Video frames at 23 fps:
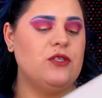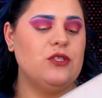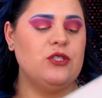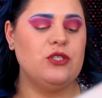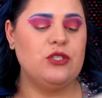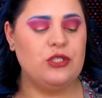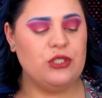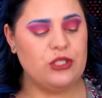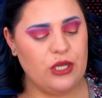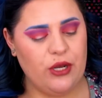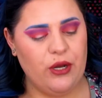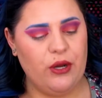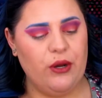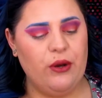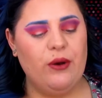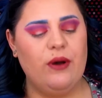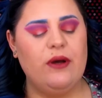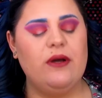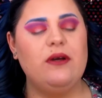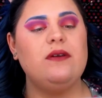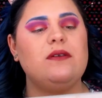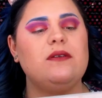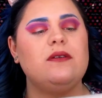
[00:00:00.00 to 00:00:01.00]

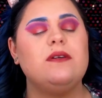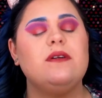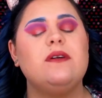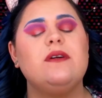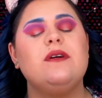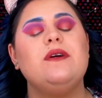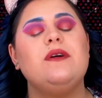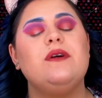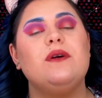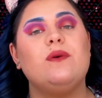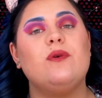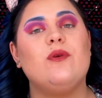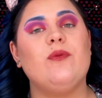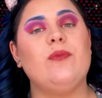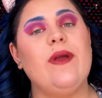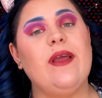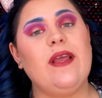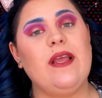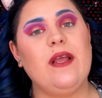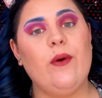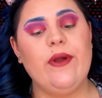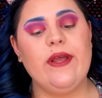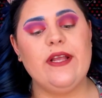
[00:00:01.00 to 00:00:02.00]
So
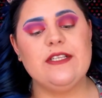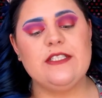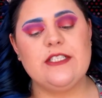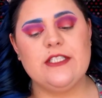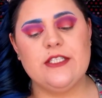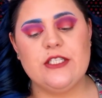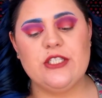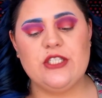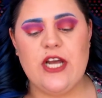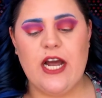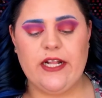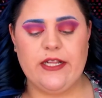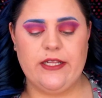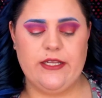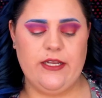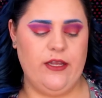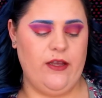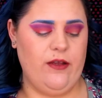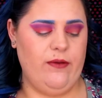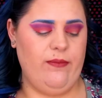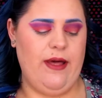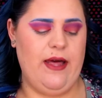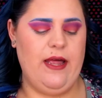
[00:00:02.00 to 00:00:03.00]
we're going into the Jaclyn
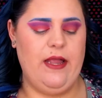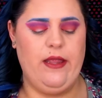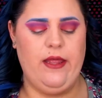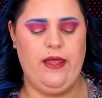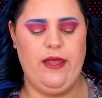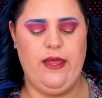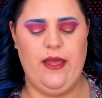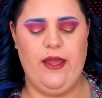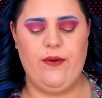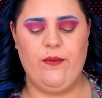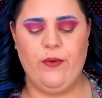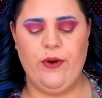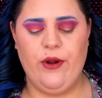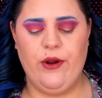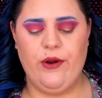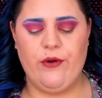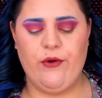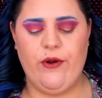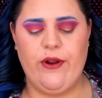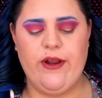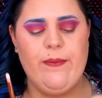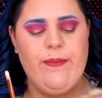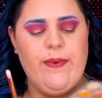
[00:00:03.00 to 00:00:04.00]
Hill palette, and we are
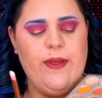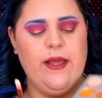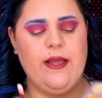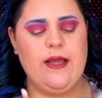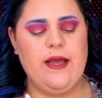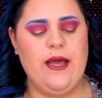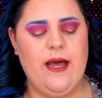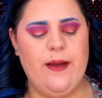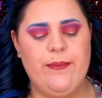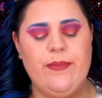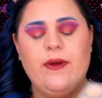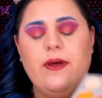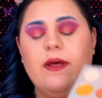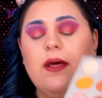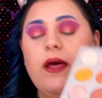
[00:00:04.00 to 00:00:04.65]
going to pick up